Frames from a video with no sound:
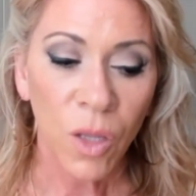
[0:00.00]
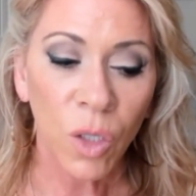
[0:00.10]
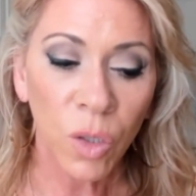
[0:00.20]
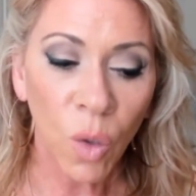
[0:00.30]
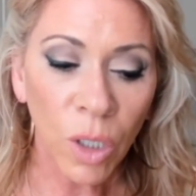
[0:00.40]

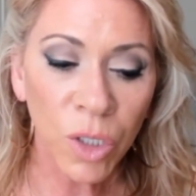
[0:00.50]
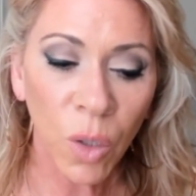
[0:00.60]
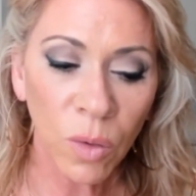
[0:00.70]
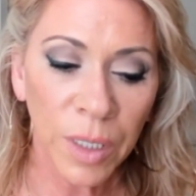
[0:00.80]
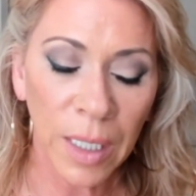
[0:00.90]
The Lord
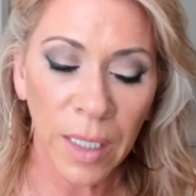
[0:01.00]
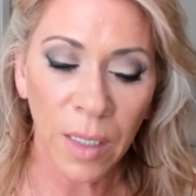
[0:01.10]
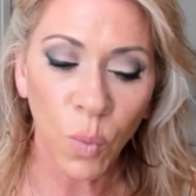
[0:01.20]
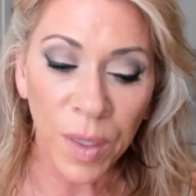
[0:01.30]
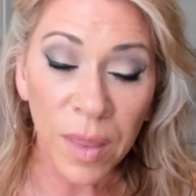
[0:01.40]
told
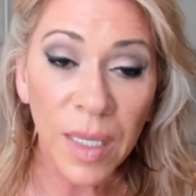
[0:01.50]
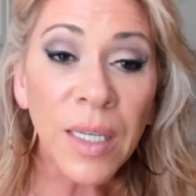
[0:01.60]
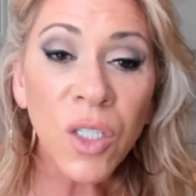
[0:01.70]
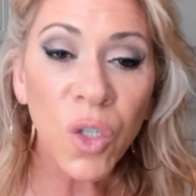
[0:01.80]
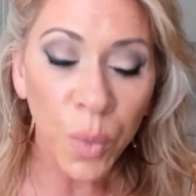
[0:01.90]
Gideon, with
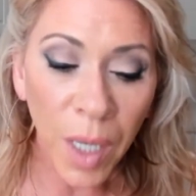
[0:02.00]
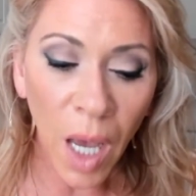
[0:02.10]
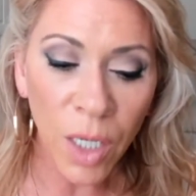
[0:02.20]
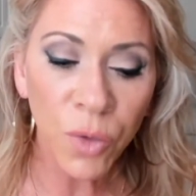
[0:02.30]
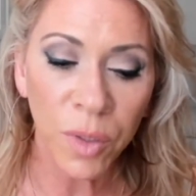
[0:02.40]
these
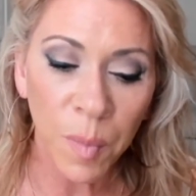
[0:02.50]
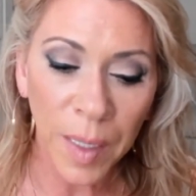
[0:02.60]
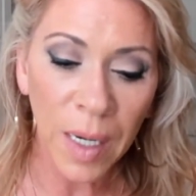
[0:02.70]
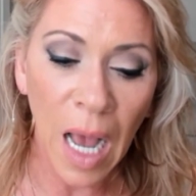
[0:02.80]
300 men,